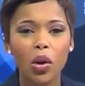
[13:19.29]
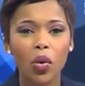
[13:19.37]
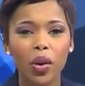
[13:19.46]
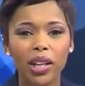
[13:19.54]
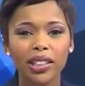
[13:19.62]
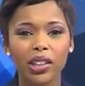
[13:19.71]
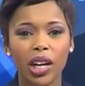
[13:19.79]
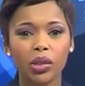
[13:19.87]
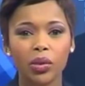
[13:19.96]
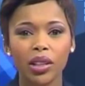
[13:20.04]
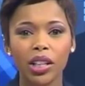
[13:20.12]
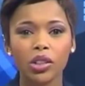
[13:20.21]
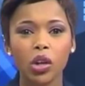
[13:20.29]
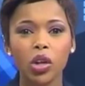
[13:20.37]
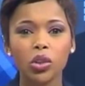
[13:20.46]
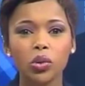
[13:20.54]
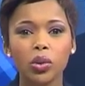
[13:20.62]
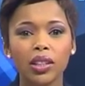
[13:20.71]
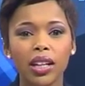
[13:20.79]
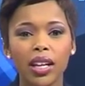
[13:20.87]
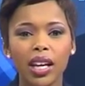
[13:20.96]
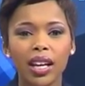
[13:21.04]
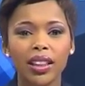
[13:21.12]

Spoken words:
or interact with us on Twitter.